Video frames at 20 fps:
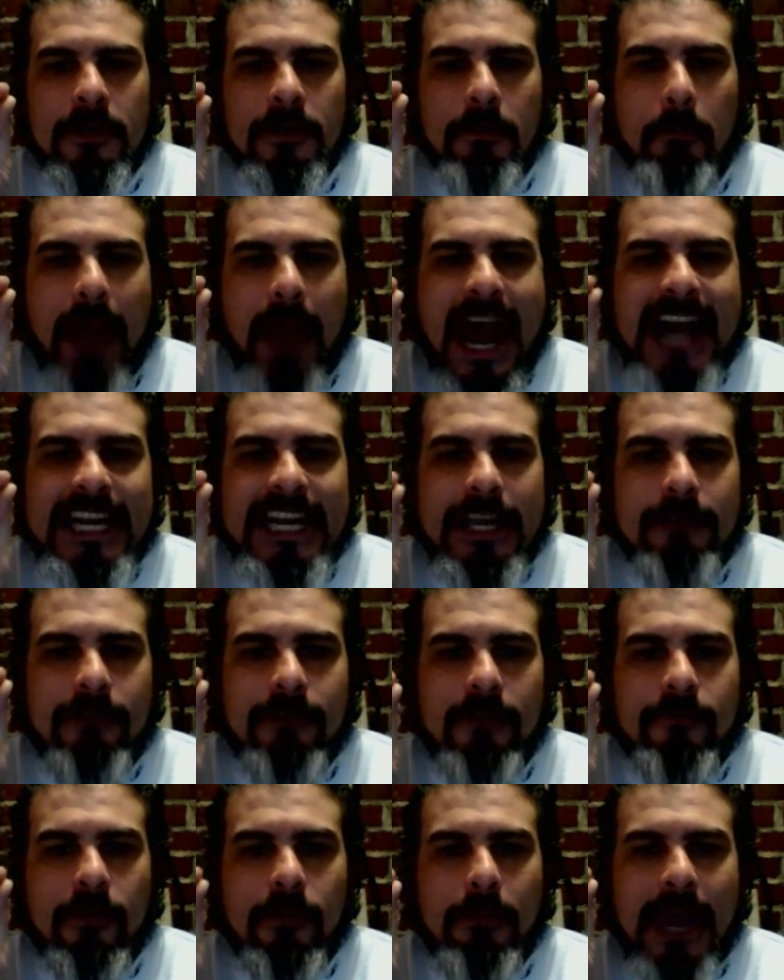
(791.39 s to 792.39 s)
body of
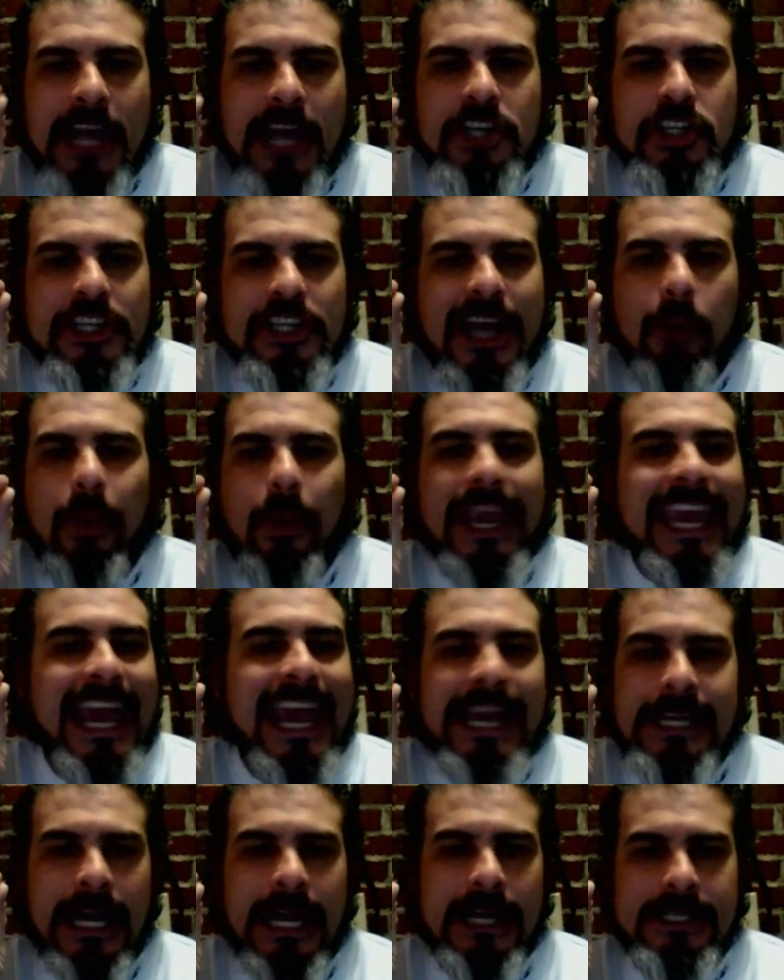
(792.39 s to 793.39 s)
information that we
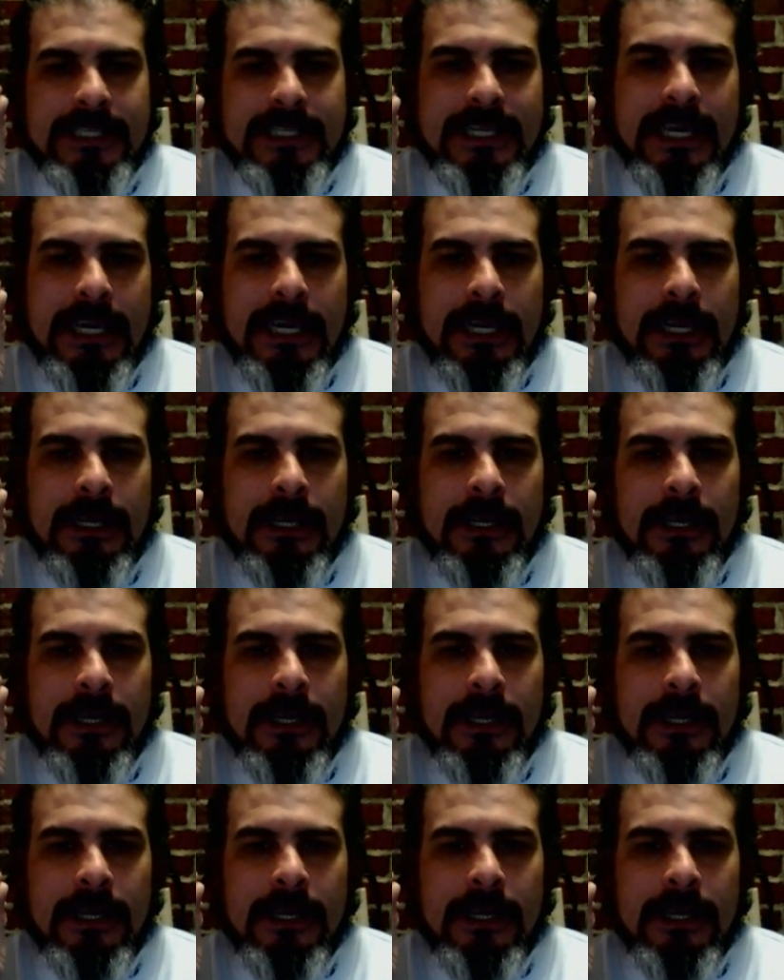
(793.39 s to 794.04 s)
cannot see,